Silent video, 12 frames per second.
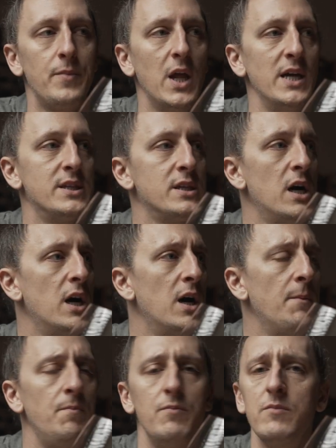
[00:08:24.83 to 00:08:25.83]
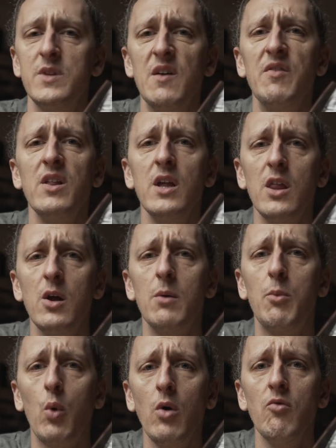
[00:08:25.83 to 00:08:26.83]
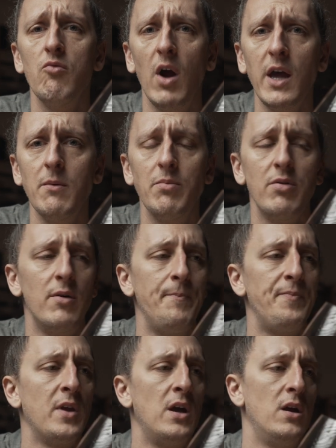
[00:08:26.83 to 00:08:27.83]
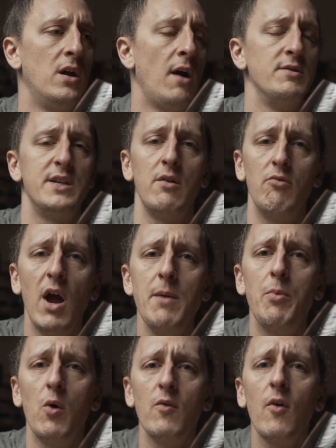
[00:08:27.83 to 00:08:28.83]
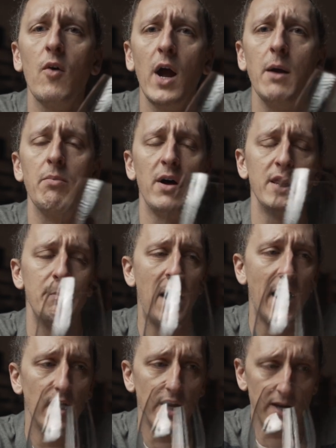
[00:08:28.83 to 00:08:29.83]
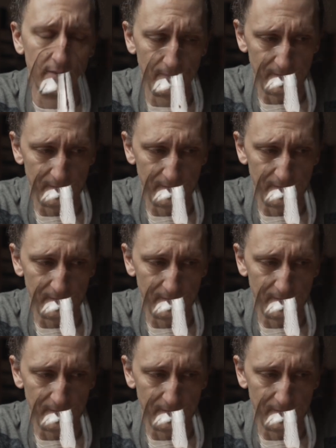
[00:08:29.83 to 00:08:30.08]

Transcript: It's definitely a little more ripe. I'd say ripe, overripe on the palate.